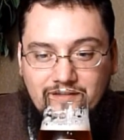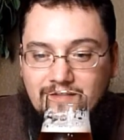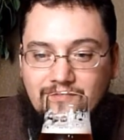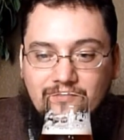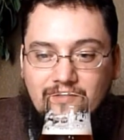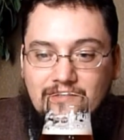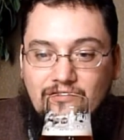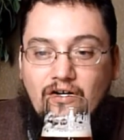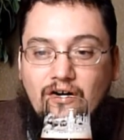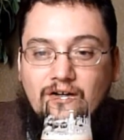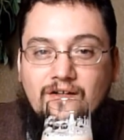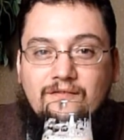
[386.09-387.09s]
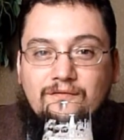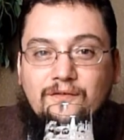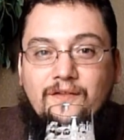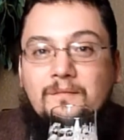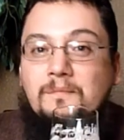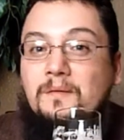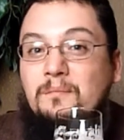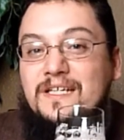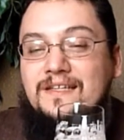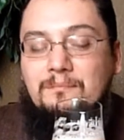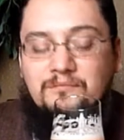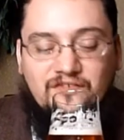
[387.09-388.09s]
It's hard for them to
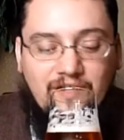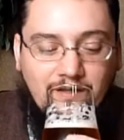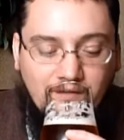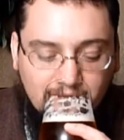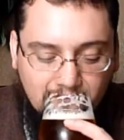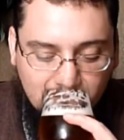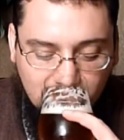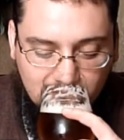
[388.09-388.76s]
beat themselves.